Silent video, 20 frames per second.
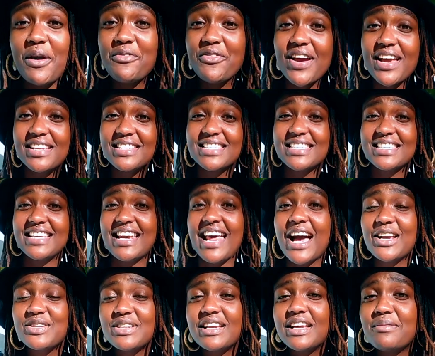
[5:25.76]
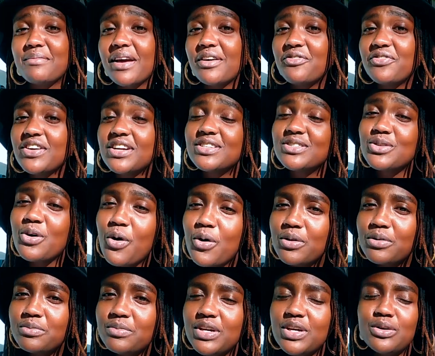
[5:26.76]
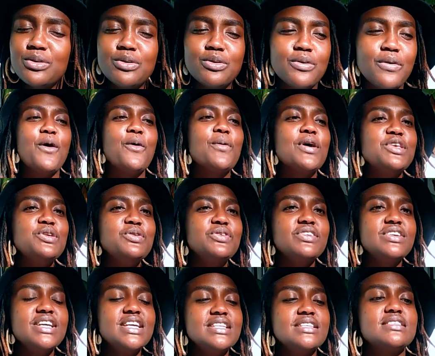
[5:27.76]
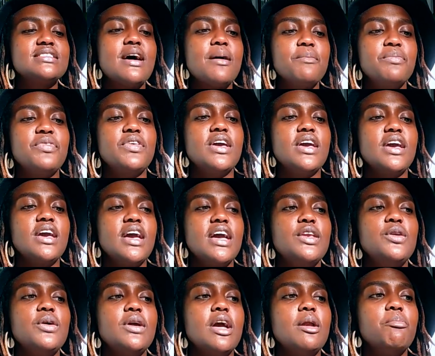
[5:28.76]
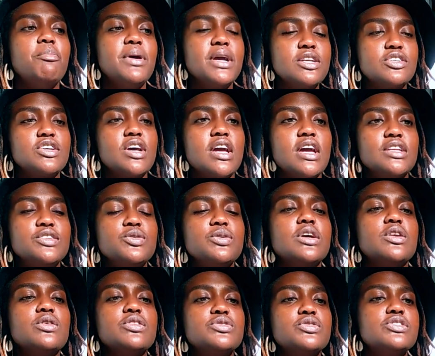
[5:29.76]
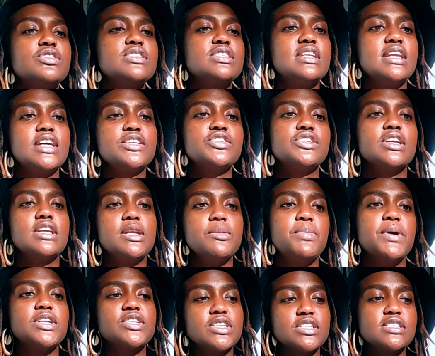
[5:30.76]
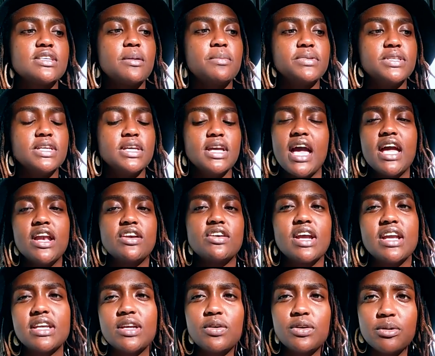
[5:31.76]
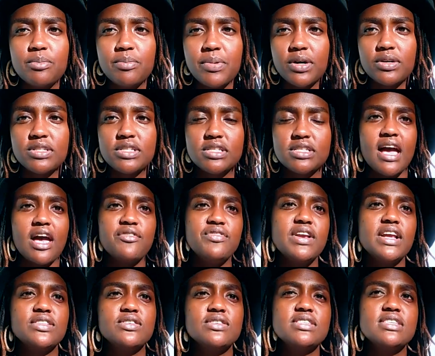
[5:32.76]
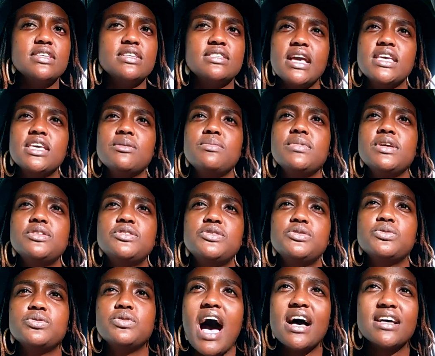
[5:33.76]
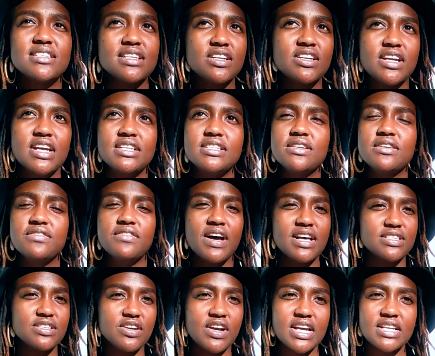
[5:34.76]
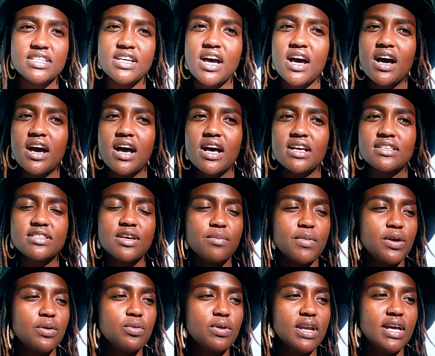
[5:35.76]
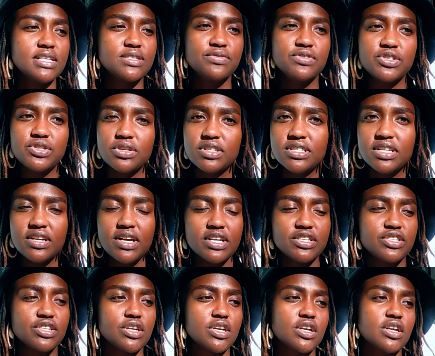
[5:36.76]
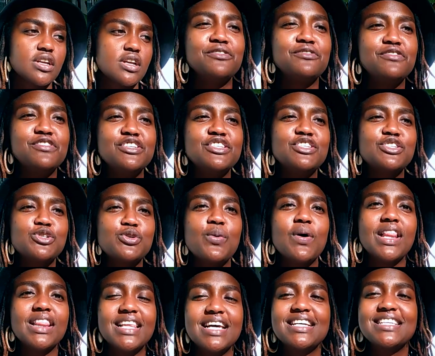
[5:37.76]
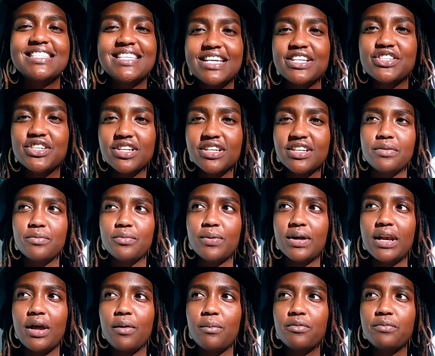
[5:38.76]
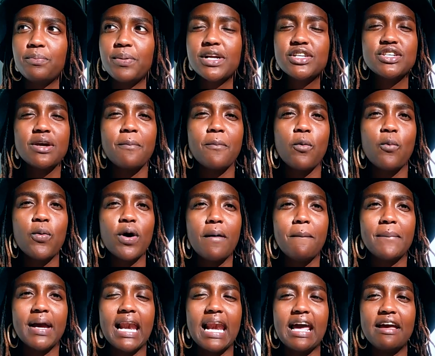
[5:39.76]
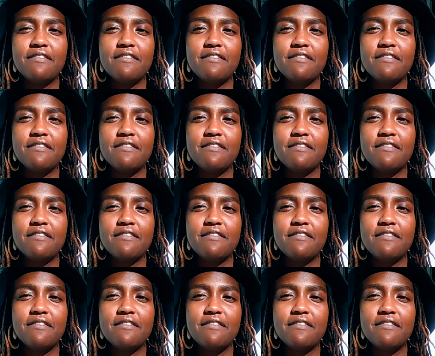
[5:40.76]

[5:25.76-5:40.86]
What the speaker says: friends and had to let my friends call me. You know, when you read something and you can picture it, you can also just naturally picture something and write down about it. I feel like those things keep me in tune as a creative, as a writer, as someone who likes visual direction, visualization. When I picture what my life